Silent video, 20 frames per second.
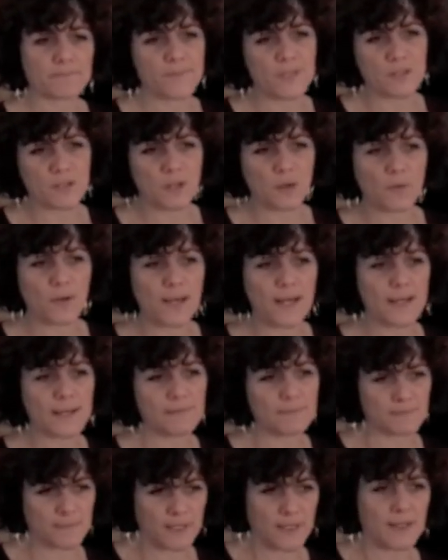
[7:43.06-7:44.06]
So
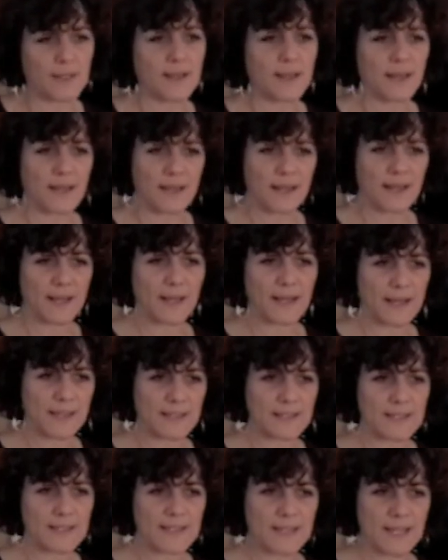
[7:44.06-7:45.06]
I
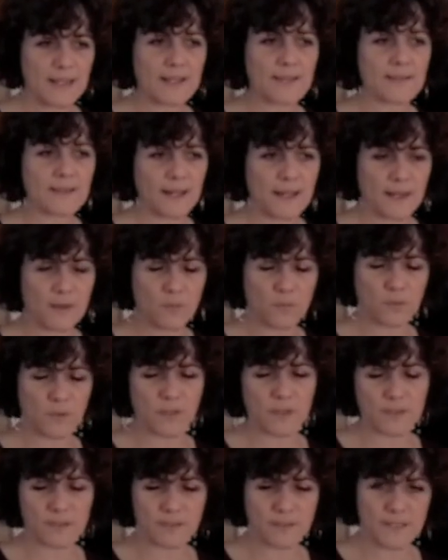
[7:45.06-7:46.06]
decided that I
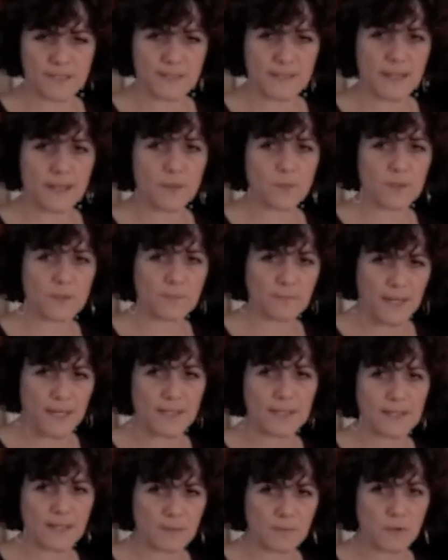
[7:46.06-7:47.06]
would stay with
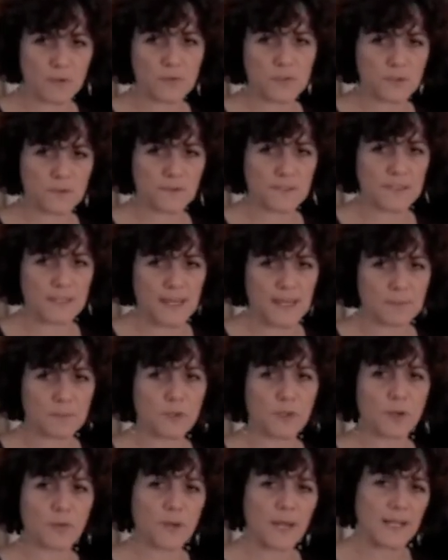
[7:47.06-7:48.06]
painting most of the time,
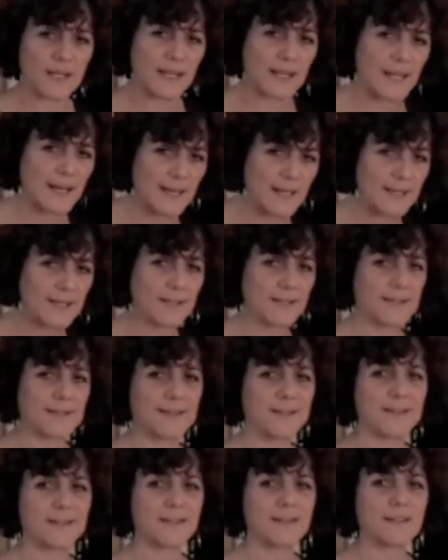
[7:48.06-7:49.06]
although I like
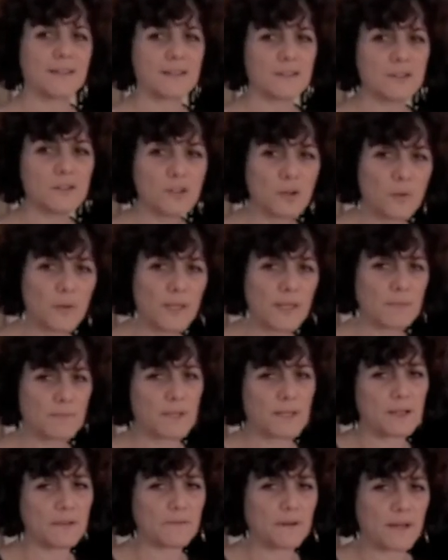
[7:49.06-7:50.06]
doing a
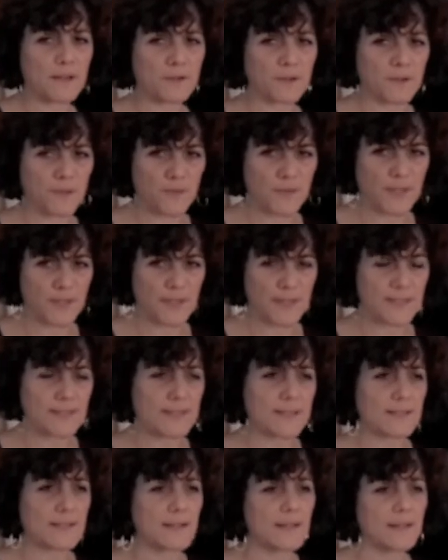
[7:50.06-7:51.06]
bit of other
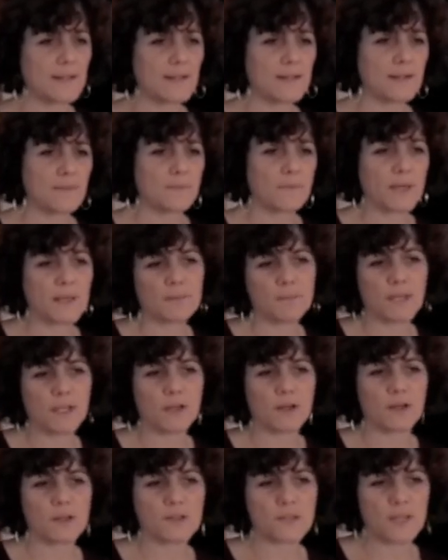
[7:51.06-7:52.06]
things. But
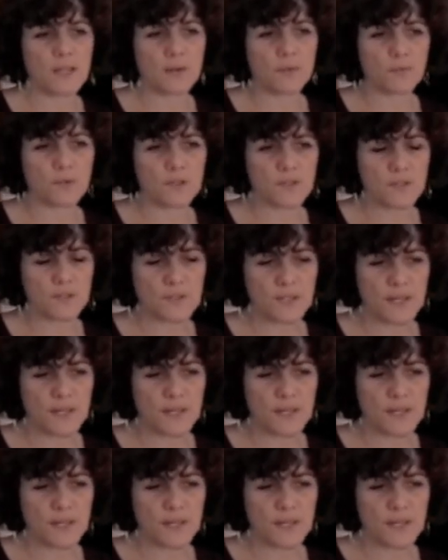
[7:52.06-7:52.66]
because I was